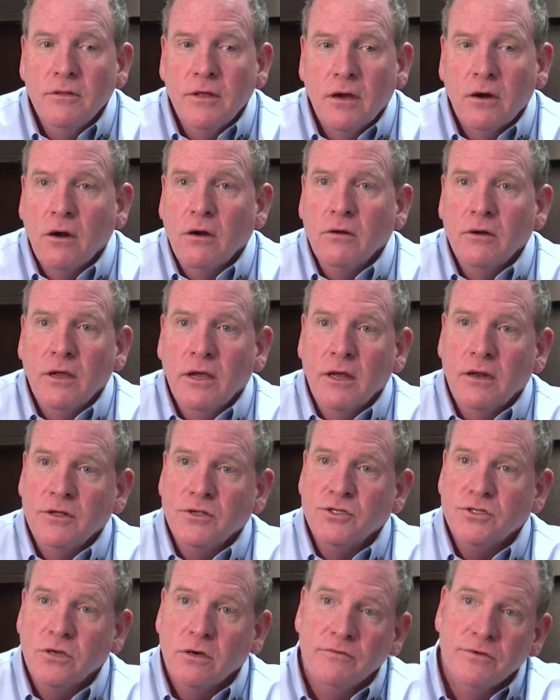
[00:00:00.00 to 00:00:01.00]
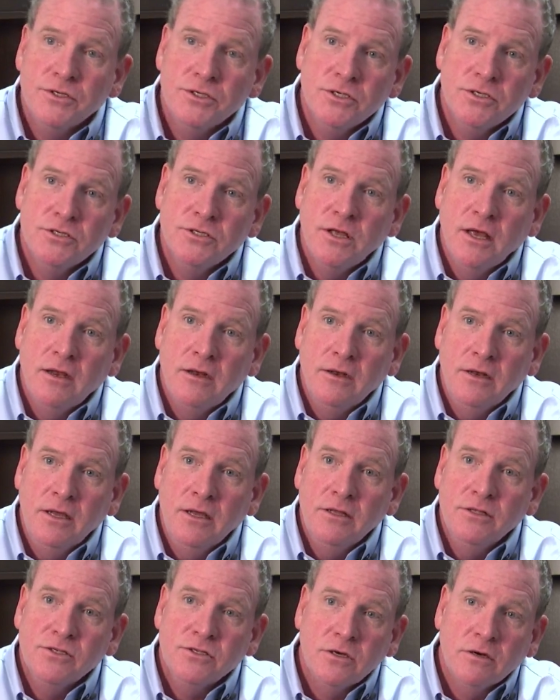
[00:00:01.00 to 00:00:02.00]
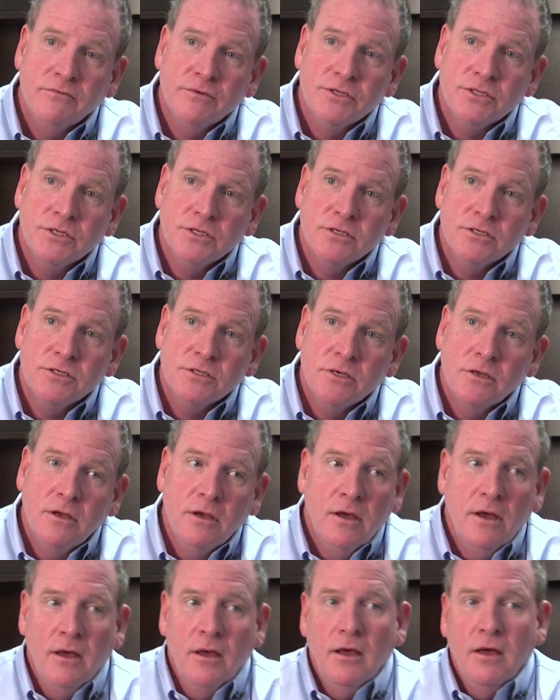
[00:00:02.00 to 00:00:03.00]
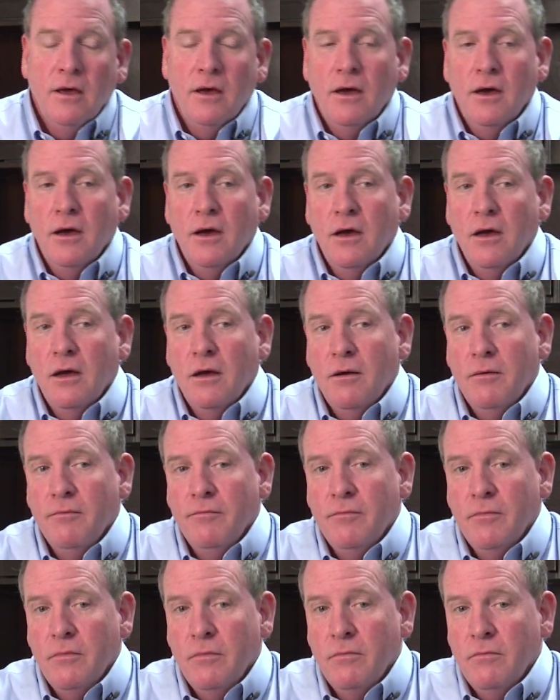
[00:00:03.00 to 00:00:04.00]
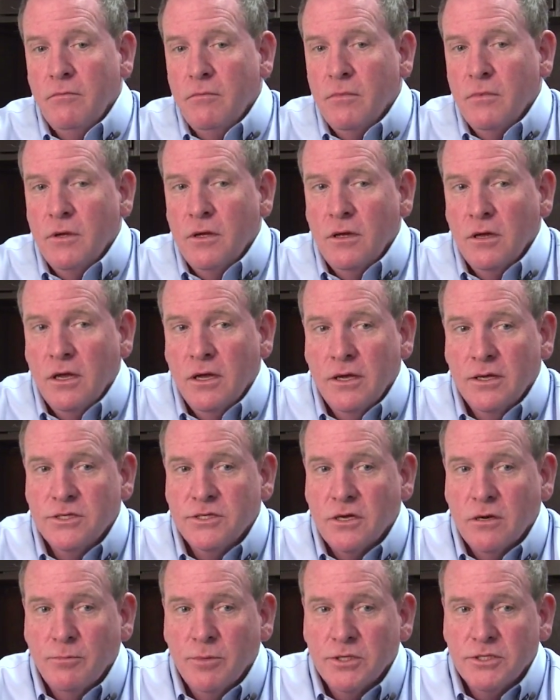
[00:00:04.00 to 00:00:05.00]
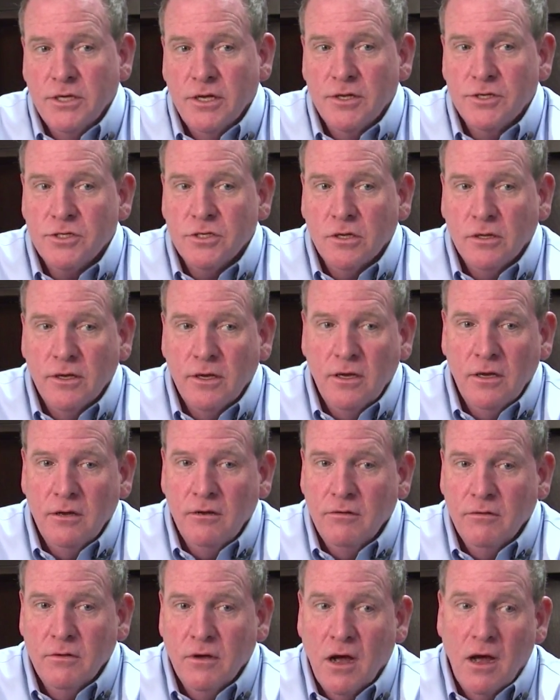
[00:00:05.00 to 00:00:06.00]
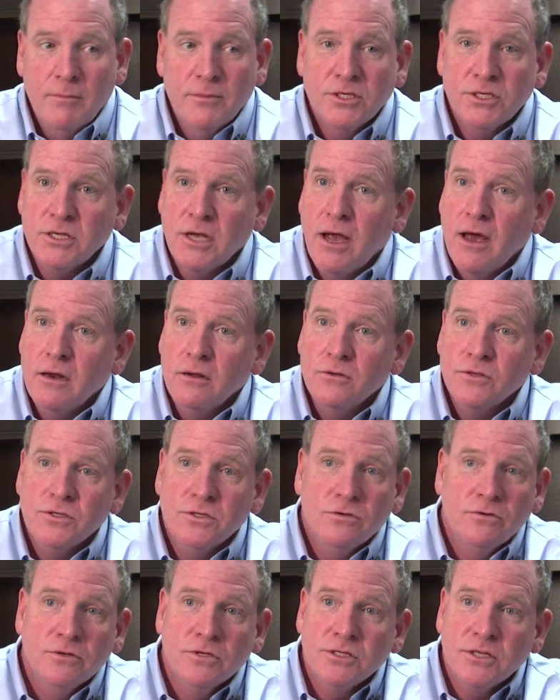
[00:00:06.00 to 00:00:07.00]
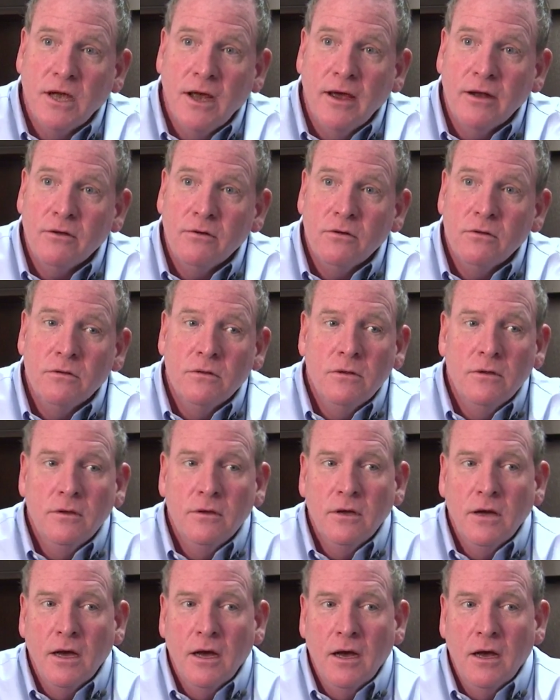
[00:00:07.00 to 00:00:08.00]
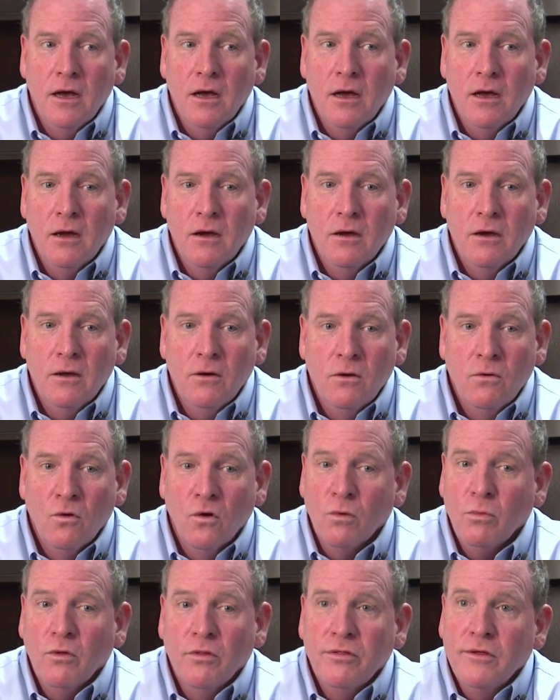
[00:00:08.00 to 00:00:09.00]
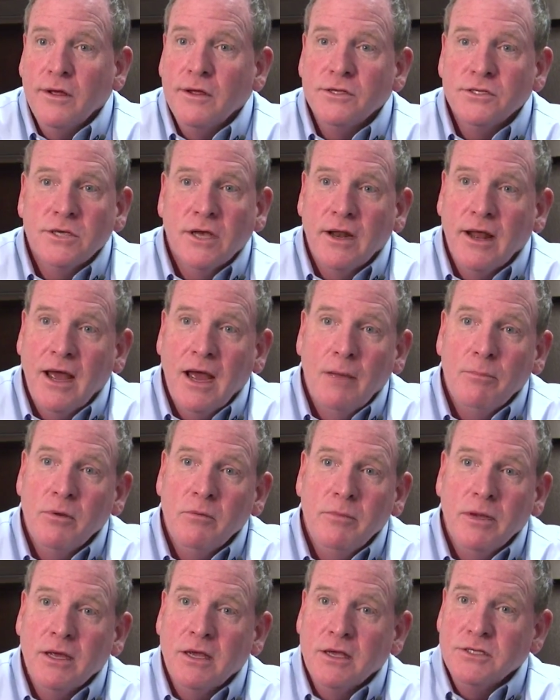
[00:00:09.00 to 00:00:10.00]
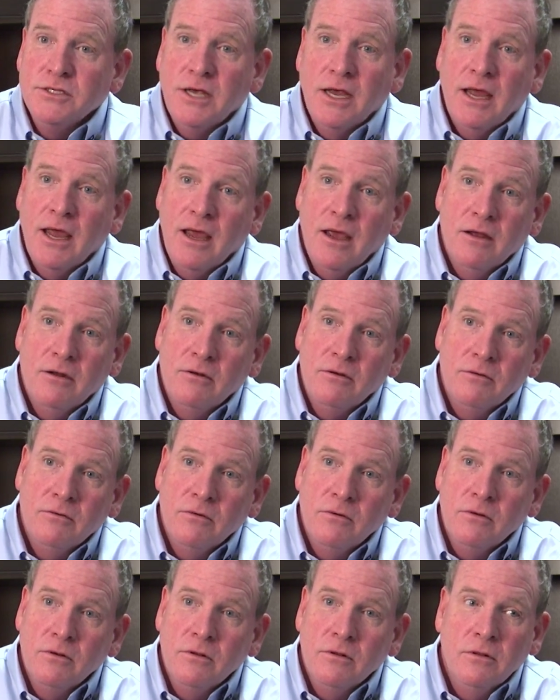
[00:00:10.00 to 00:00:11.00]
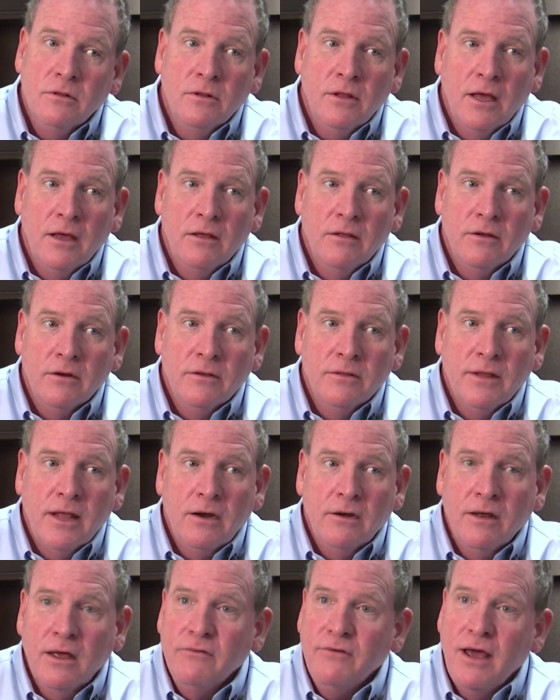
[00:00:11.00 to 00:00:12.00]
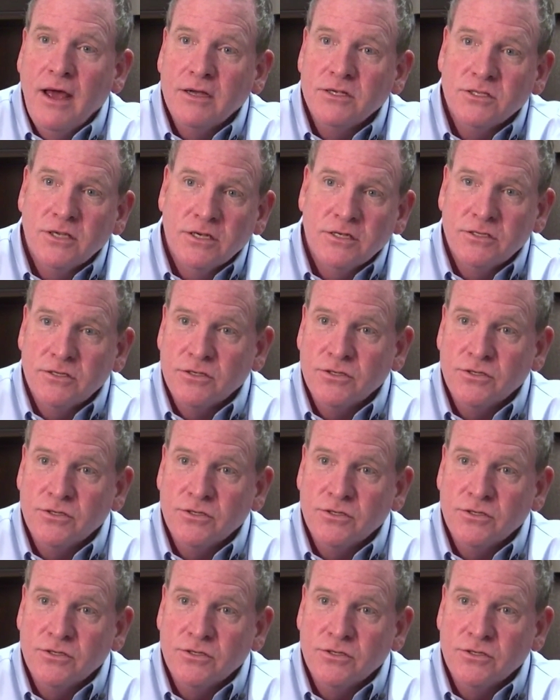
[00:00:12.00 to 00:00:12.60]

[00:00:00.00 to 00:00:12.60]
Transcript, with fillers: and says cutting back services may have devastating consequences. Kids that are potentially homicidal, suicidal, horrible things could happen because they don't have access to